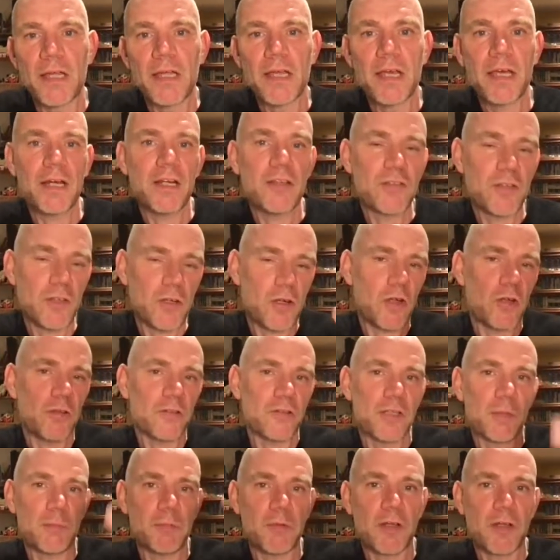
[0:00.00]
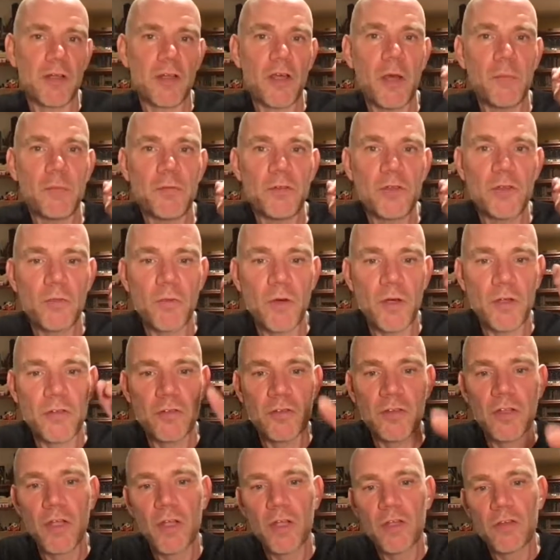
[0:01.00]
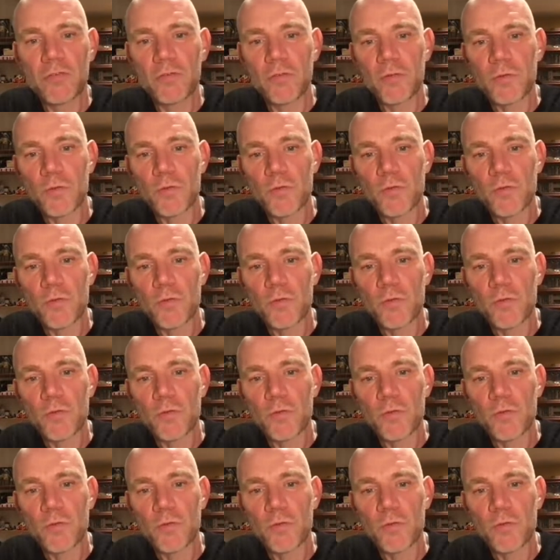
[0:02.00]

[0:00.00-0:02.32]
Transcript: And it's a concept that comes to us through